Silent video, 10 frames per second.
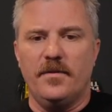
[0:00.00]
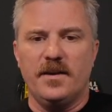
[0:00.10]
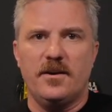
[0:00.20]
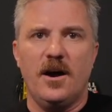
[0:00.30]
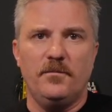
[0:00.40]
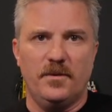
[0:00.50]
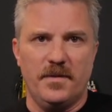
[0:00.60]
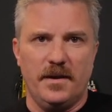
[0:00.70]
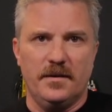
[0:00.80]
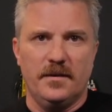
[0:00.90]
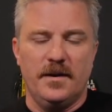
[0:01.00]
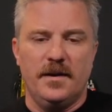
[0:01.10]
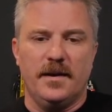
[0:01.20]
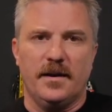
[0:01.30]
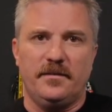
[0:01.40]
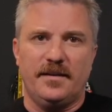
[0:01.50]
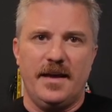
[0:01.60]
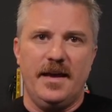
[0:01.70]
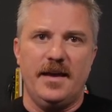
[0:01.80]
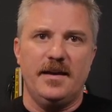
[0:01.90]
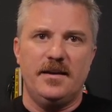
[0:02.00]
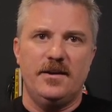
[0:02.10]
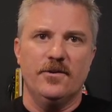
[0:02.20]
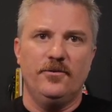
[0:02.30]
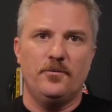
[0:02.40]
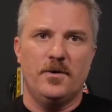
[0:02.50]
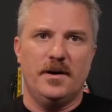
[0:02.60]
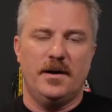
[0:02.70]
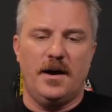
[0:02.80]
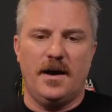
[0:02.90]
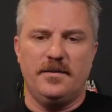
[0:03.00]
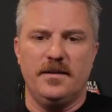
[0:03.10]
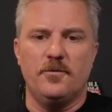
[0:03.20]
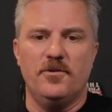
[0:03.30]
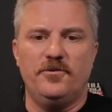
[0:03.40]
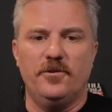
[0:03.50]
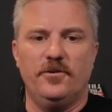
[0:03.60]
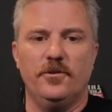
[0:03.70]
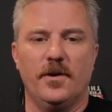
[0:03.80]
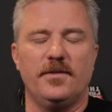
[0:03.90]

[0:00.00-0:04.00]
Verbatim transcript: and they come to me and I say, hey, here's what I think we should do.